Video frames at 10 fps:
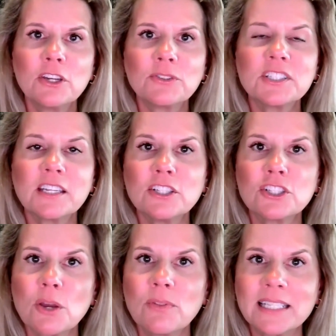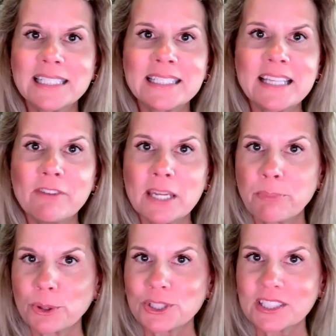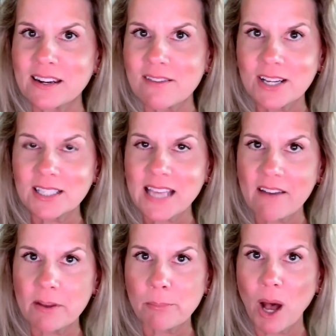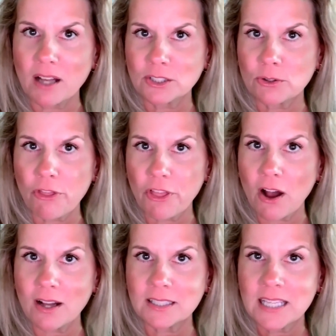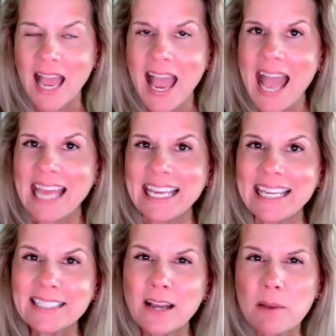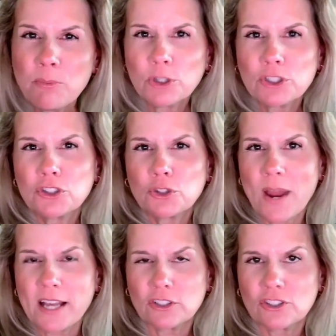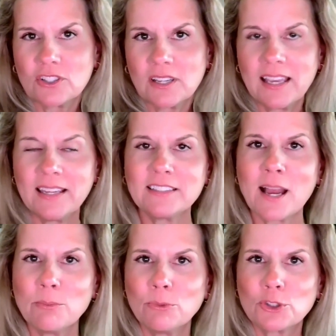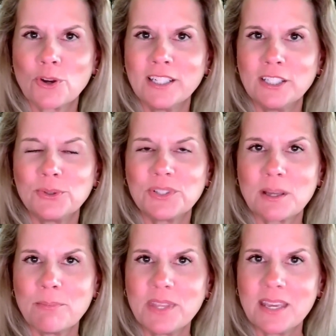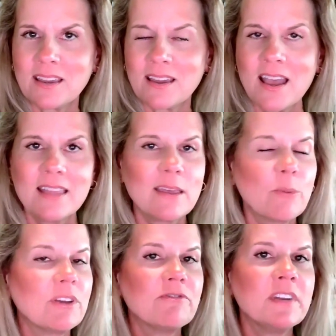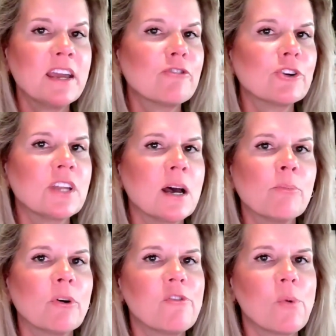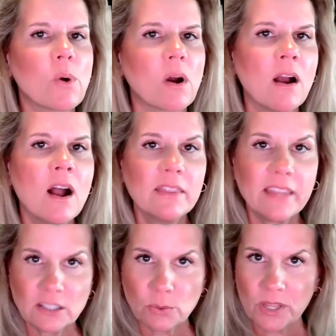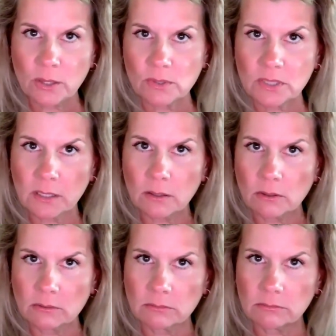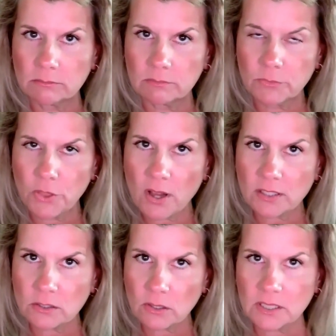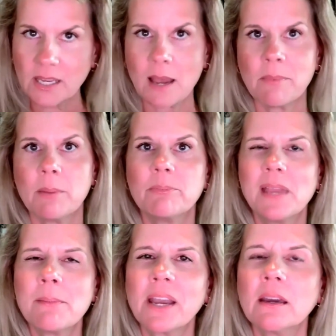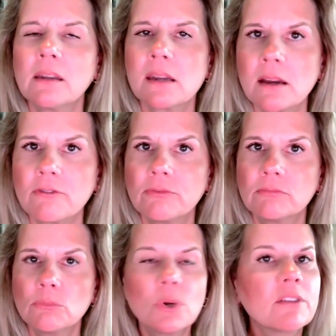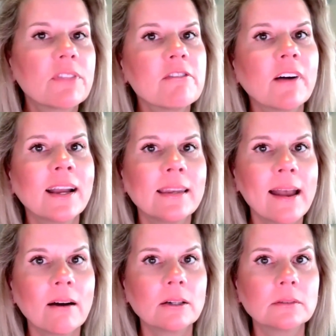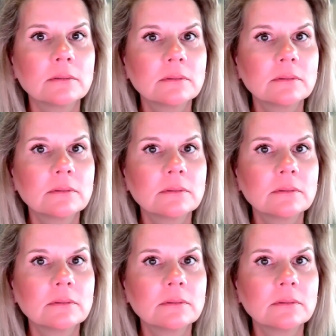Studies show that 70% of us have imposter thoughts. And anytime we're stretched, anytime we're trying to do something that we've never done before, that's when those little thoughts start to come up. Am I good enough? What if they find out?